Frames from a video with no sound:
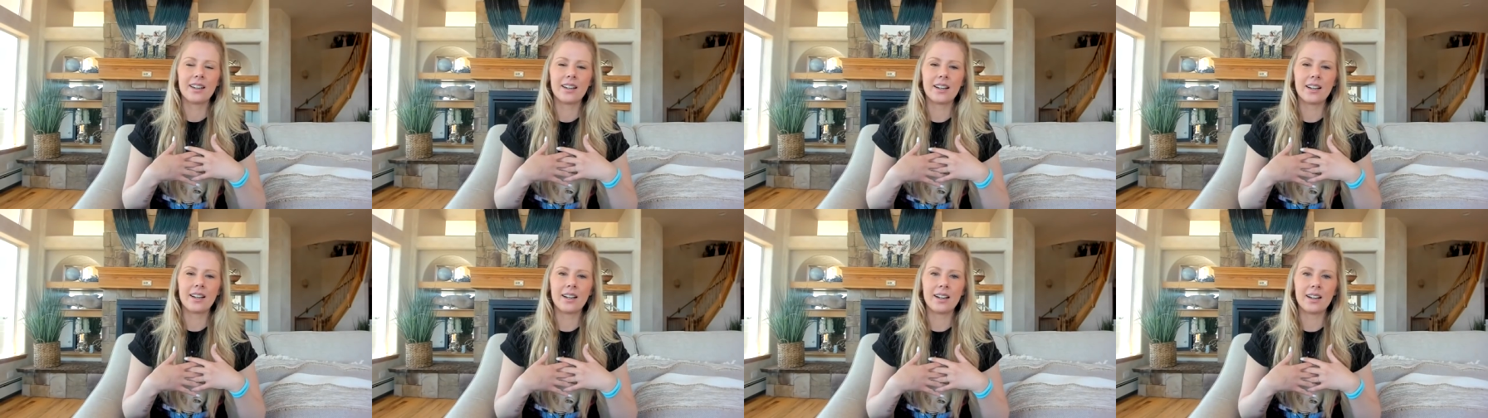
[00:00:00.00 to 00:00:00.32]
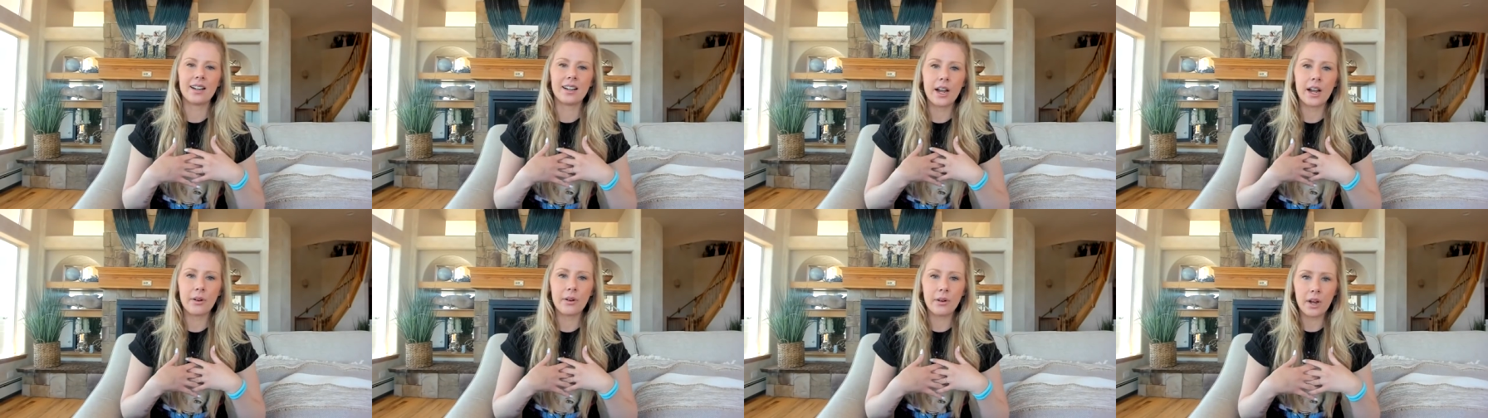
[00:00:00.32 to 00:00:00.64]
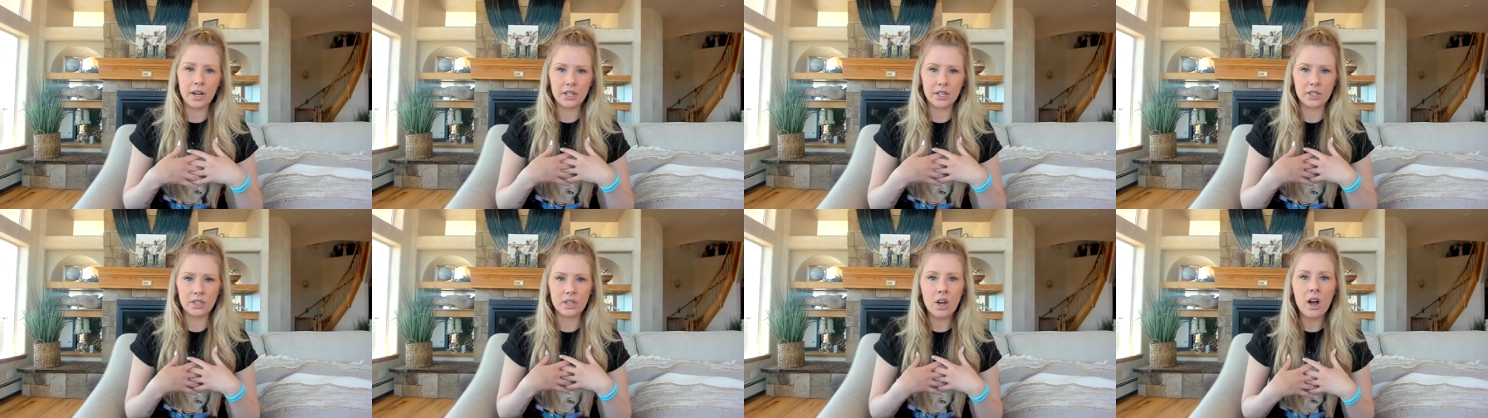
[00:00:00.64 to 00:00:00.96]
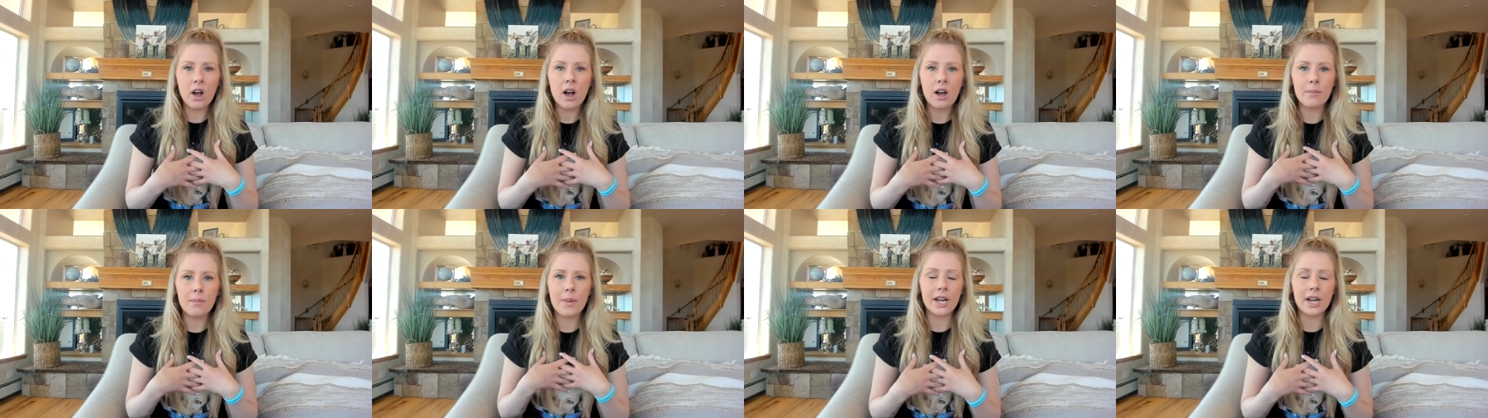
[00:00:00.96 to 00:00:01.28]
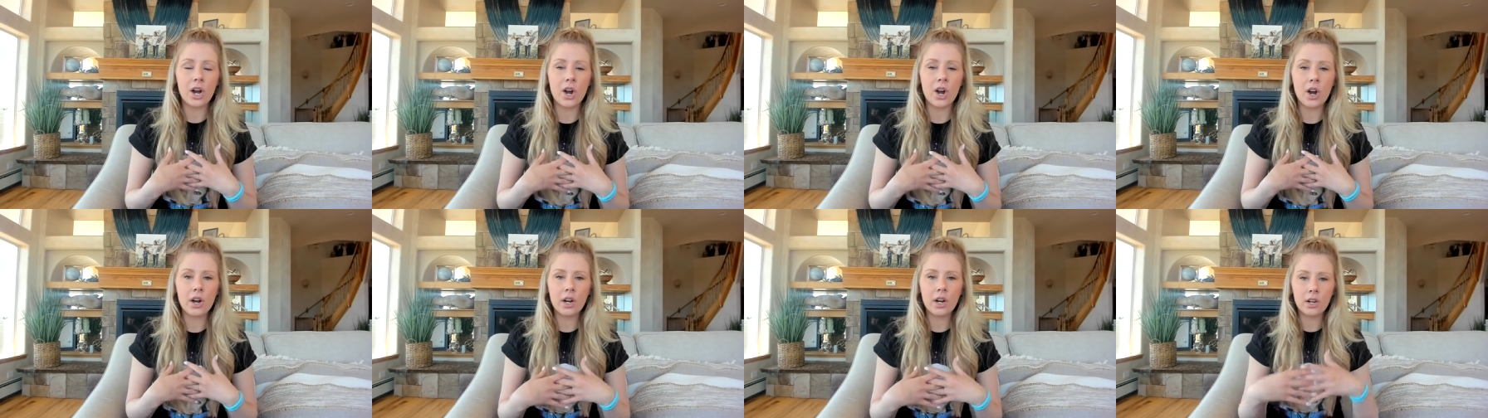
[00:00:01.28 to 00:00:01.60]
uh, I, I, saw my
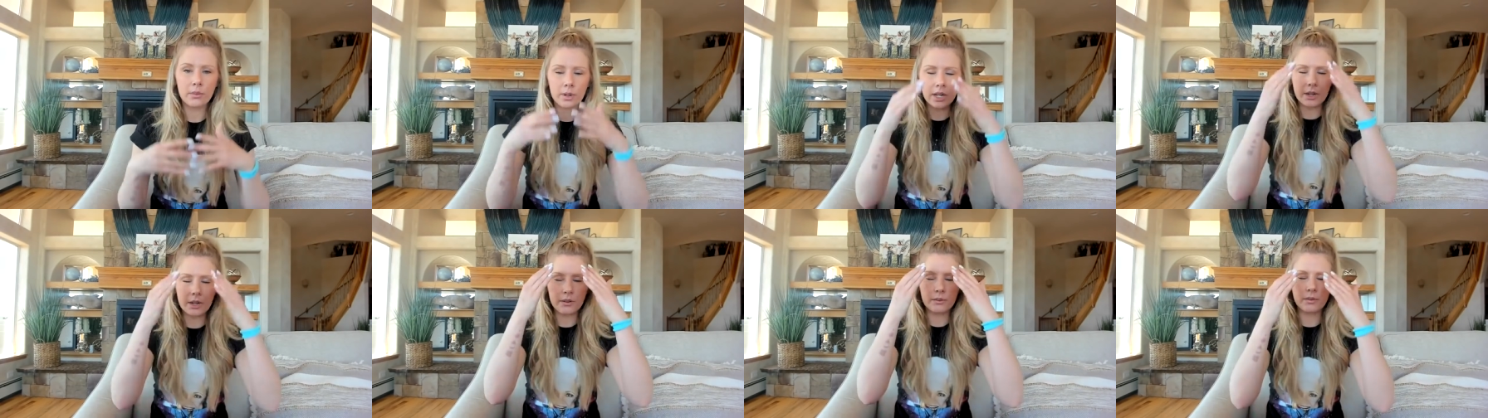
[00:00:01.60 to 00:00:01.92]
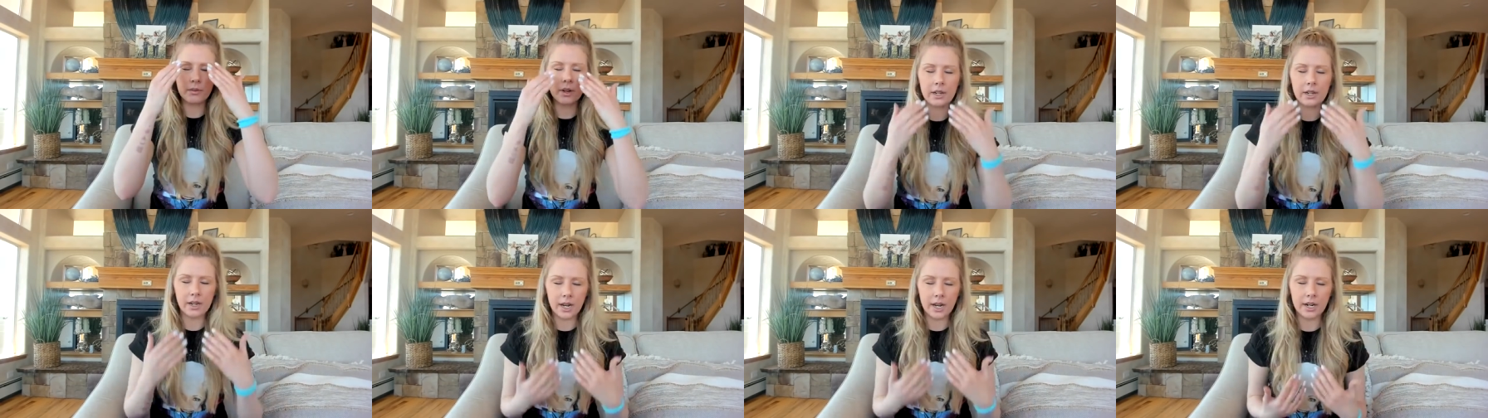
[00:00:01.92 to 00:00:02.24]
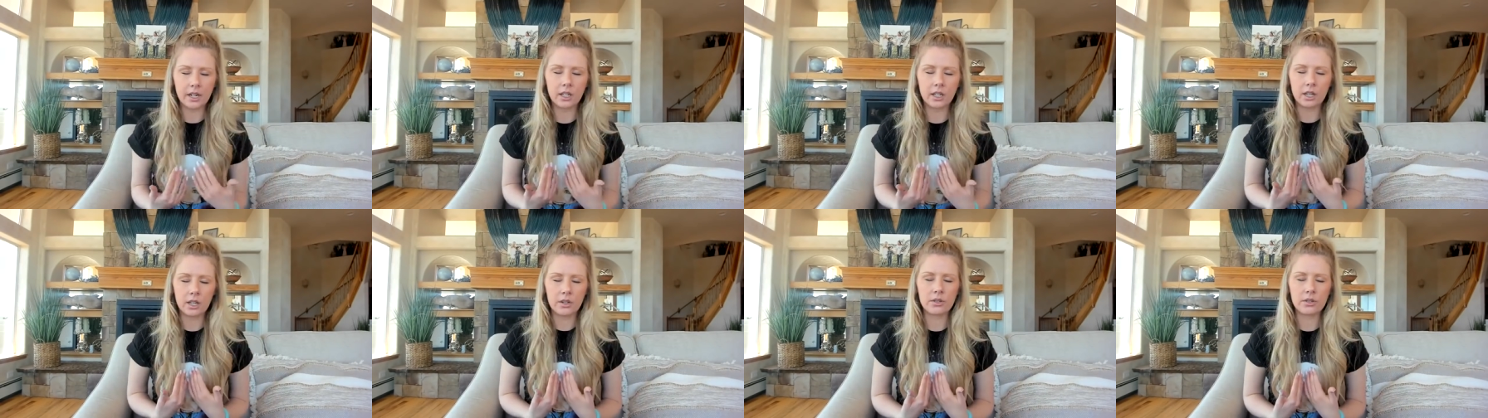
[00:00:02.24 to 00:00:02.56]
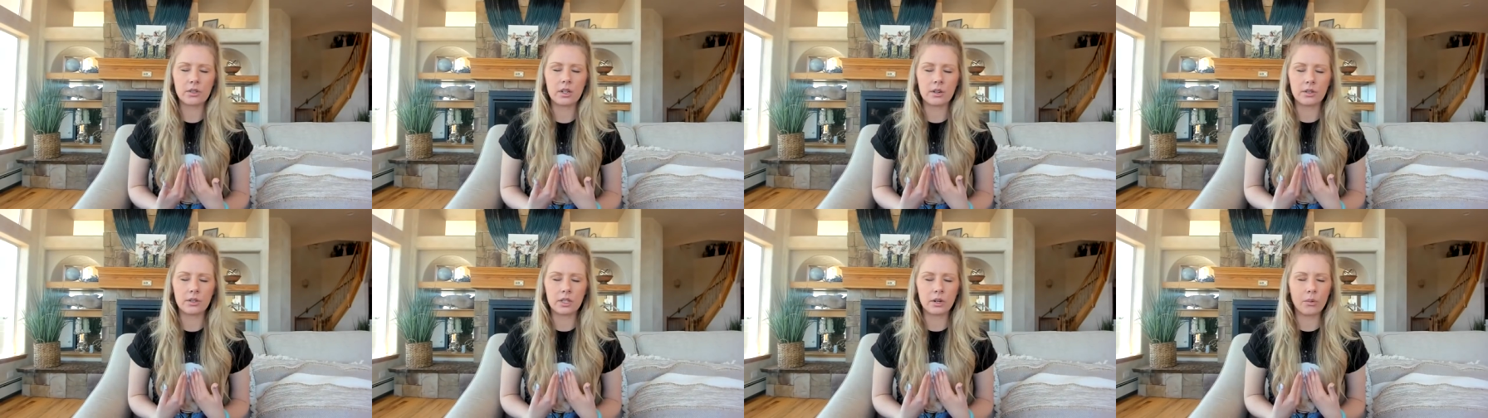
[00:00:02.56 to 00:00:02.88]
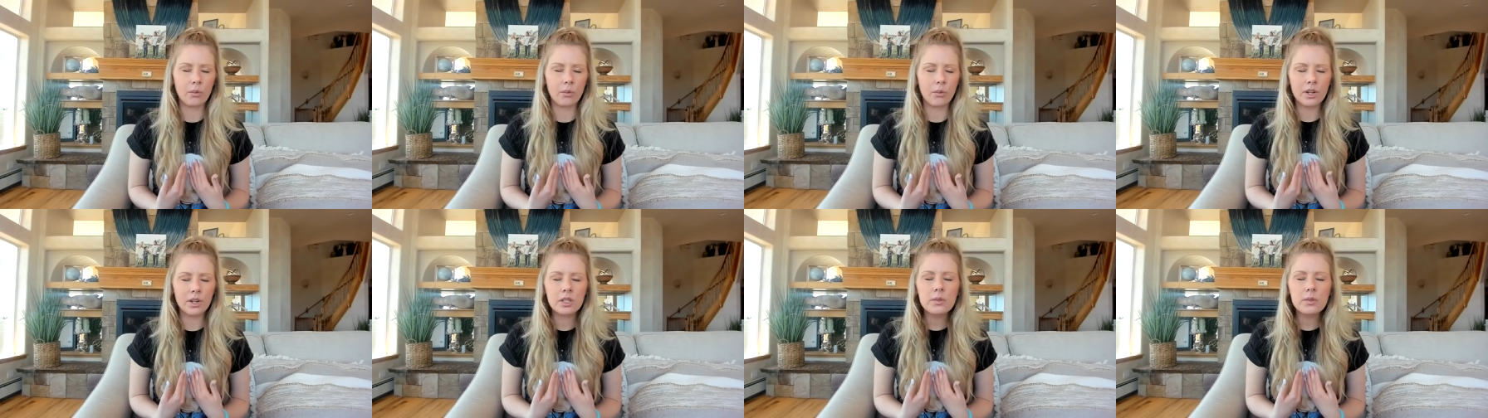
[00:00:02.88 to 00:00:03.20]
heart when I, I kind of closed and I was like,
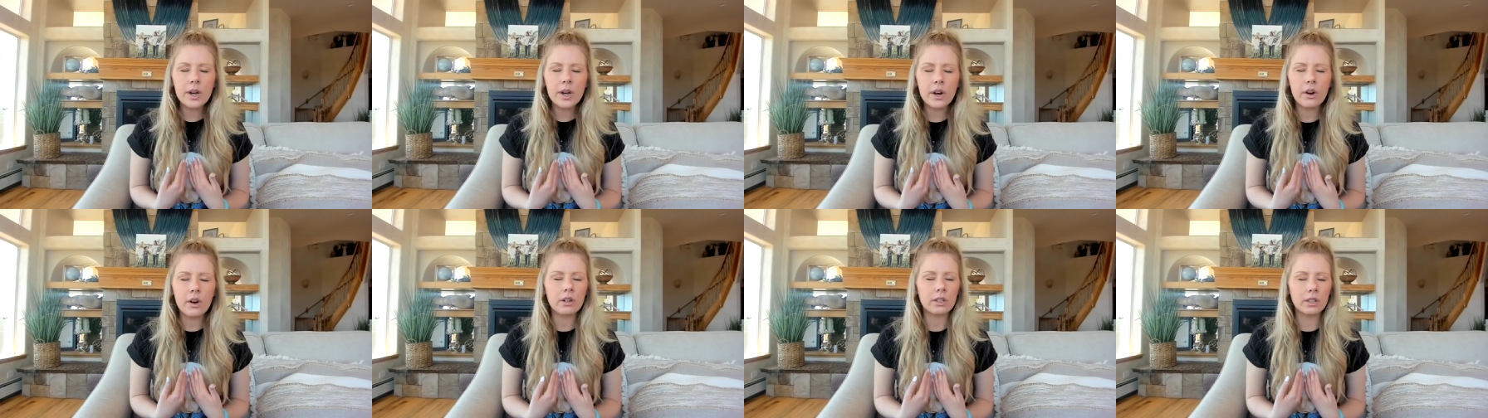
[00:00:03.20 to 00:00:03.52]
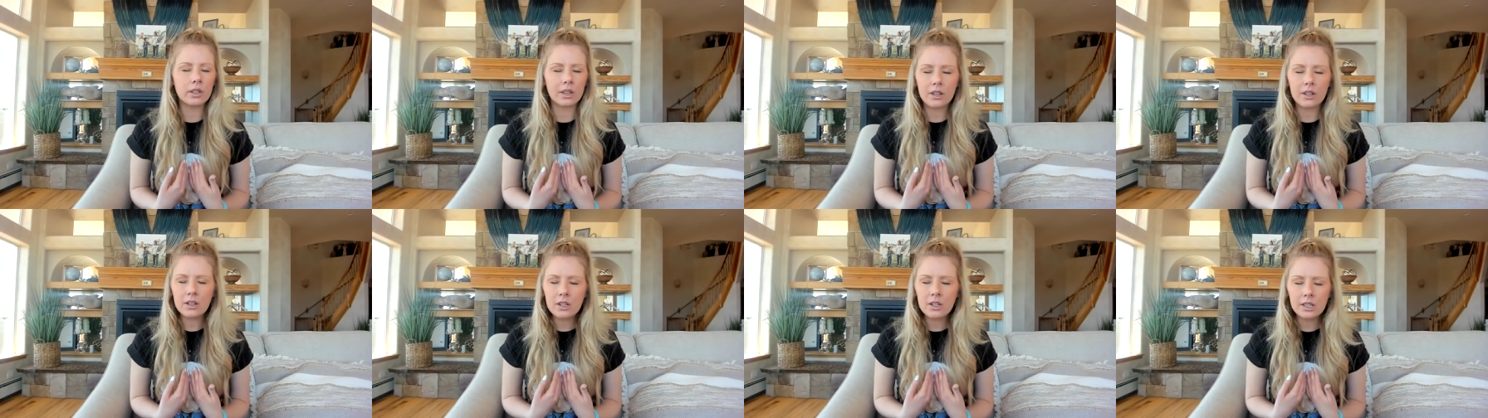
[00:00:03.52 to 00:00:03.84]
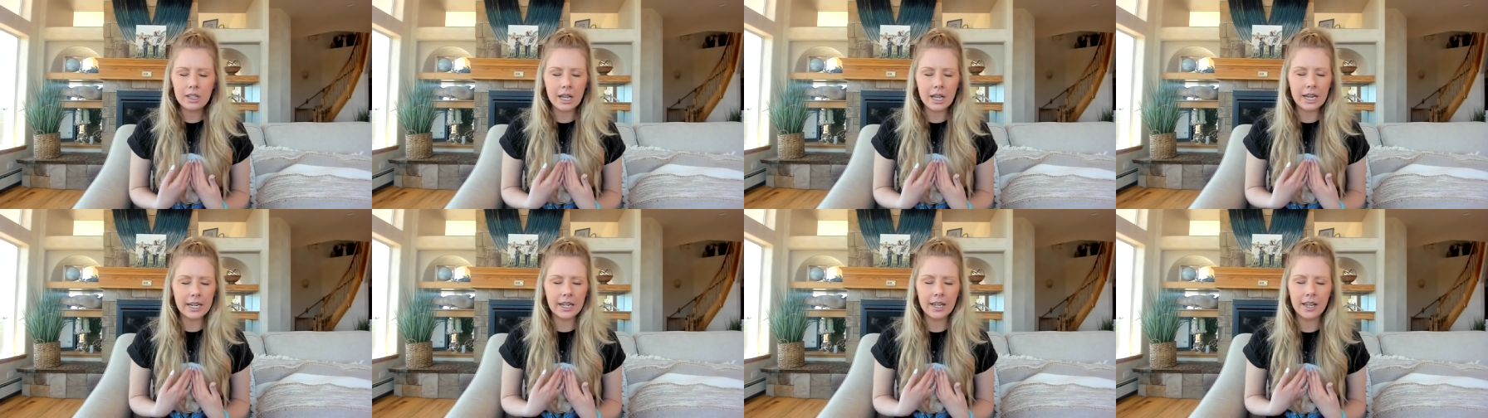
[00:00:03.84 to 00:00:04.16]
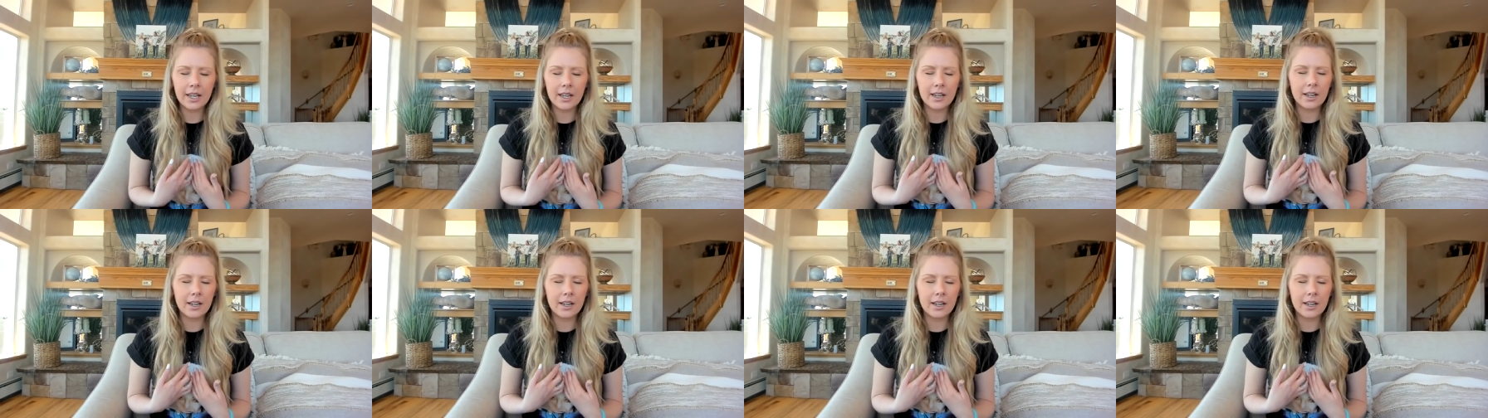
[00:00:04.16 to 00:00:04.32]
what does my heart look like?